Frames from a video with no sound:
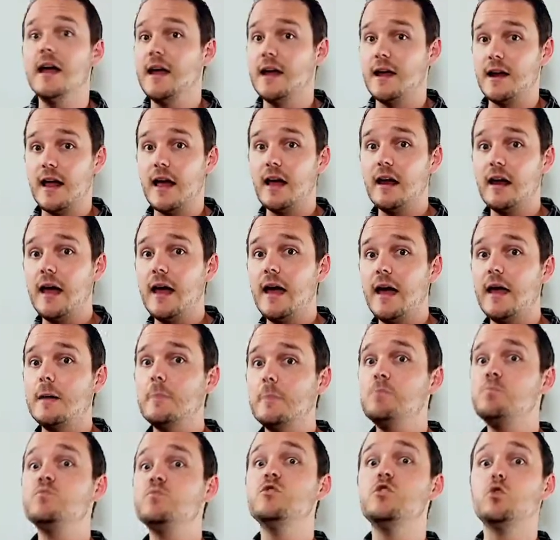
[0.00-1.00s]
In
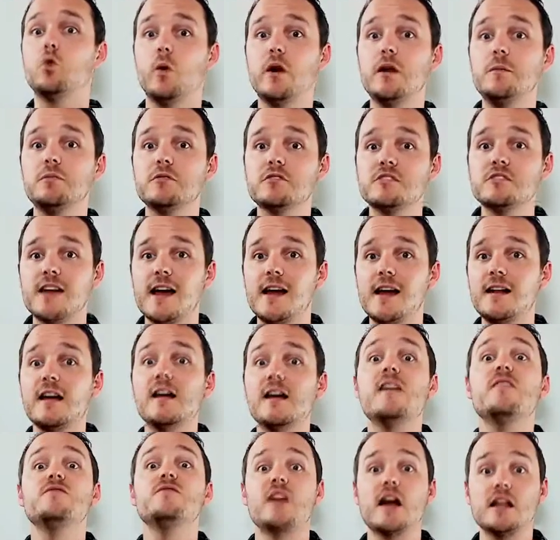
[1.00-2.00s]
LA, 20%,
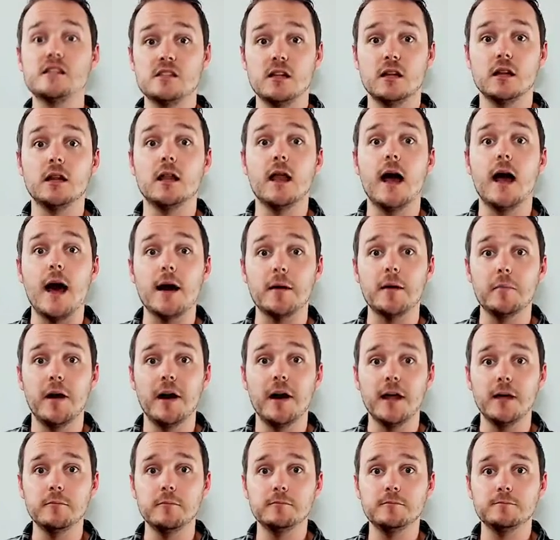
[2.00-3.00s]
that's a lot of
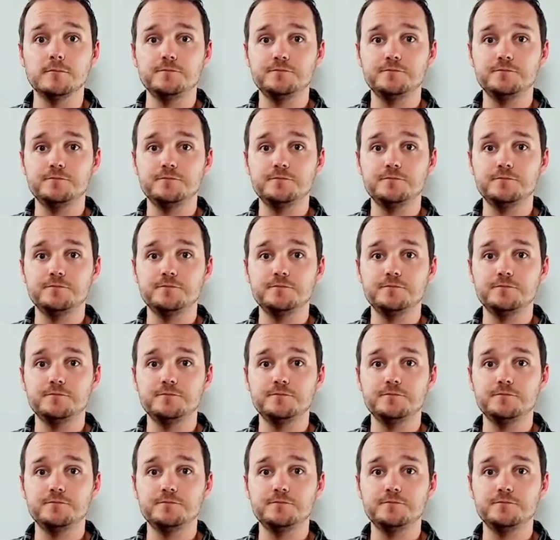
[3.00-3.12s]
money.